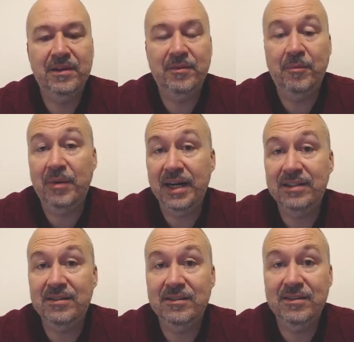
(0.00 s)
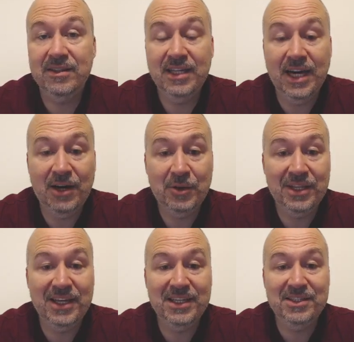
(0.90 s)
But
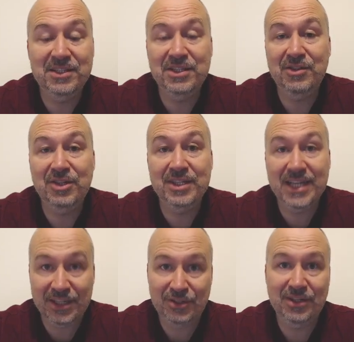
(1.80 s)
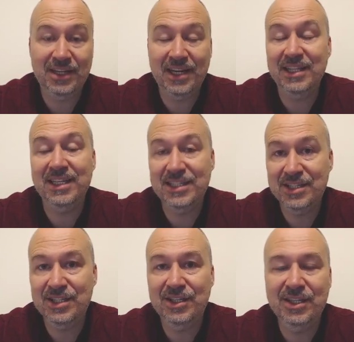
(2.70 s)
nowadays, analyzing
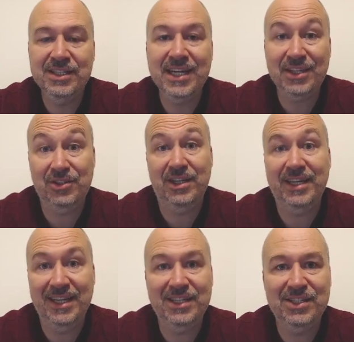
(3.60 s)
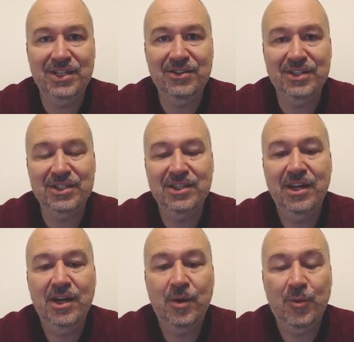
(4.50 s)
c3 is actually getting serious
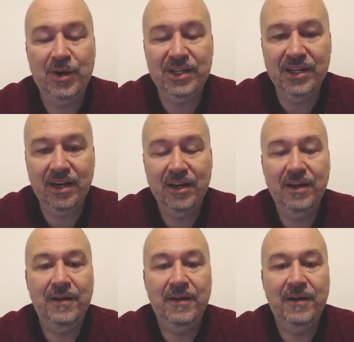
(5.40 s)
work done.